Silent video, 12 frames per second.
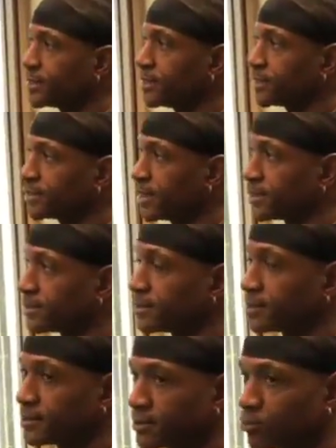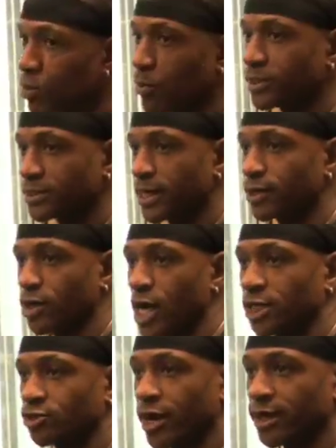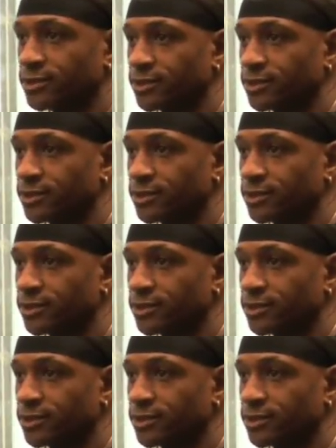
didn't exist when we signed our contract.